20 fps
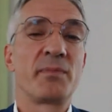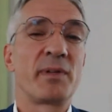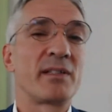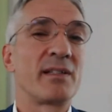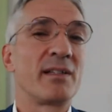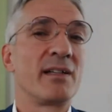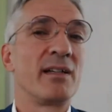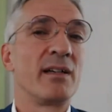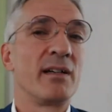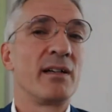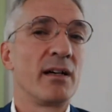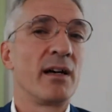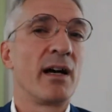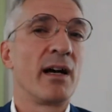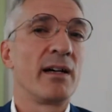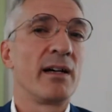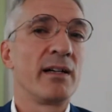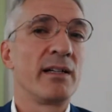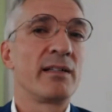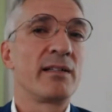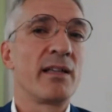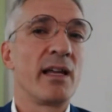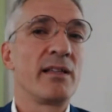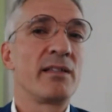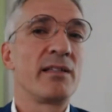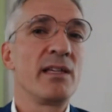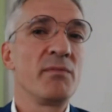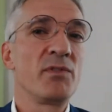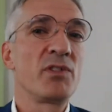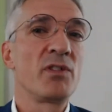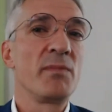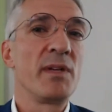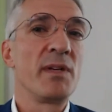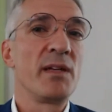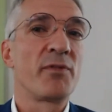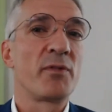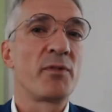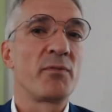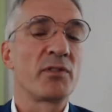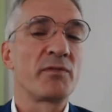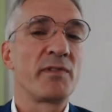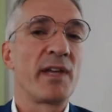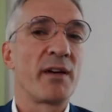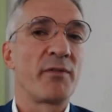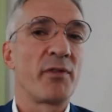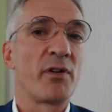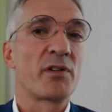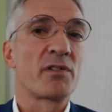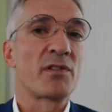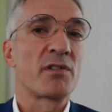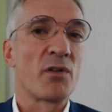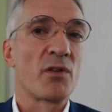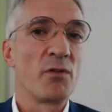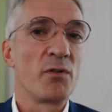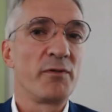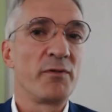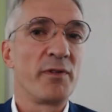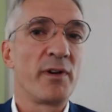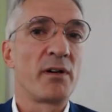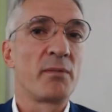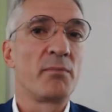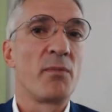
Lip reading: But it seems to me, from what we have heard so far,